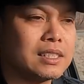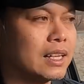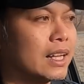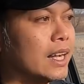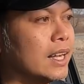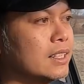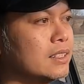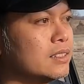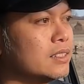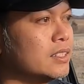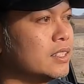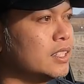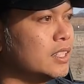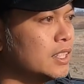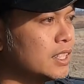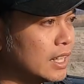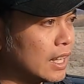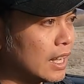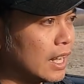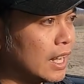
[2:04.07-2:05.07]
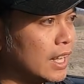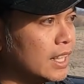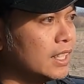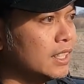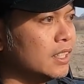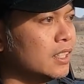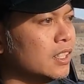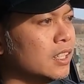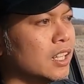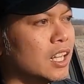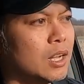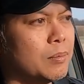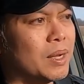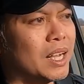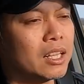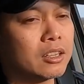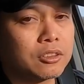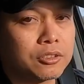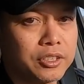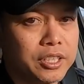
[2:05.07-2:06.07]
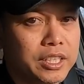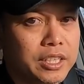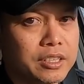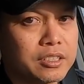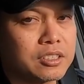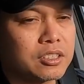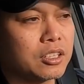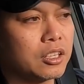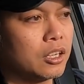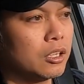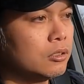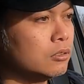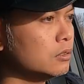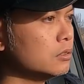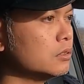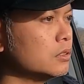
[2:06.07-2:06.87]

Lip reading: an IT guy about 3 years ago.